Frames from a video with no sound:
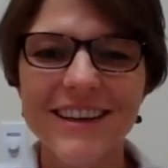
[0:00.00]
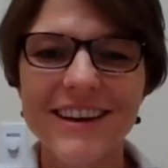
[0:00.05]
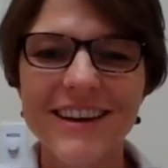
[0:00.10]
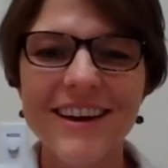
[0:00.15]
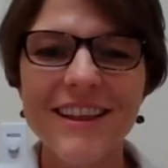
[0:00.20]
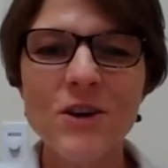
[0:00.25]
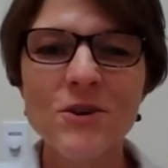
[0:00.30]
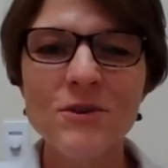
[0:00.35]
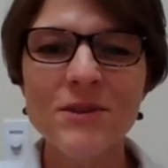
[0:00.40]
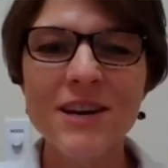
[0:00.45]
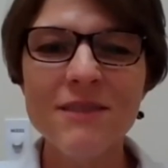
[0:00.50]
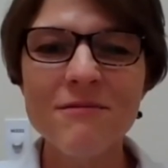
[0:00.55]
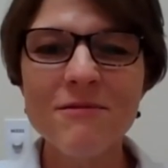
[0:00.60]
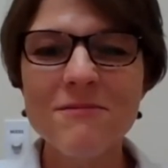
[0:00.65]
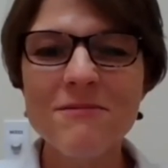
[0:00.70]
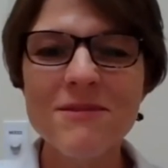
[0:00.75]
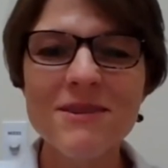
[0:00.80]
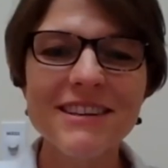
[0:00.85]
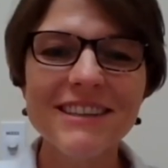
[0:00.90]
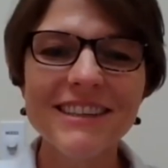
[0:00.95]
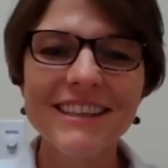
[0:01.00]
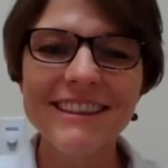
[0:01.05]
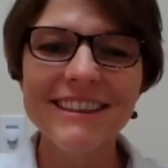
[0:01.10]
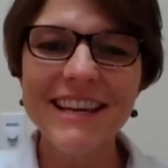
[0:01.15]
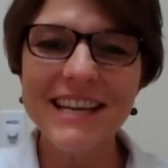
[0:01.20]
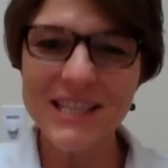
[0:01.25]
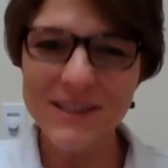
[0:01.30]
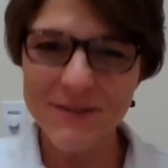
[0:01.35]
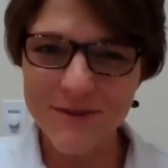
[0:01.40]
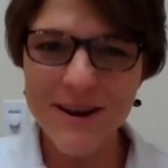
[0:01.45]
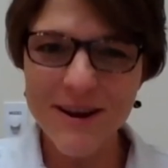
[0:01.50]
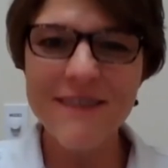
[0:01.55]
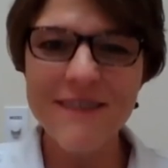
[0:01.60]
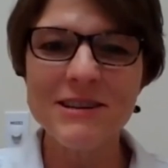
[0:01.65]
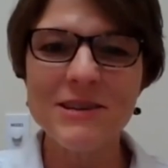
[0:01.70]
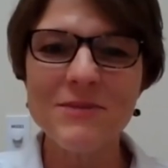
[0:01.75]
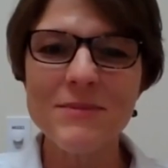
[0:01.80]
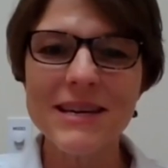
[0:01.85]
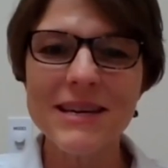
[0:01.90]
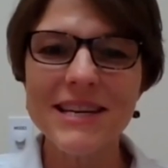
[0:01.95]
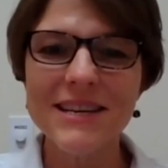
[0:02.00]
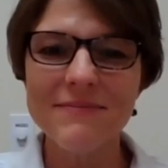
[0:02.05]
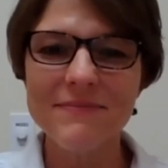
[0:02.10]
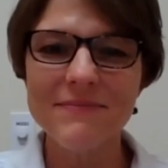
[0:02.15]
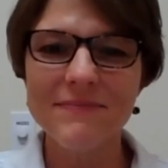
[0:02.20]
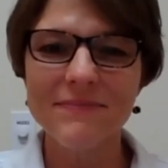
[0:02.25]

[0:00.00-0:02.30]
Hello to everyone, and thanks for having me.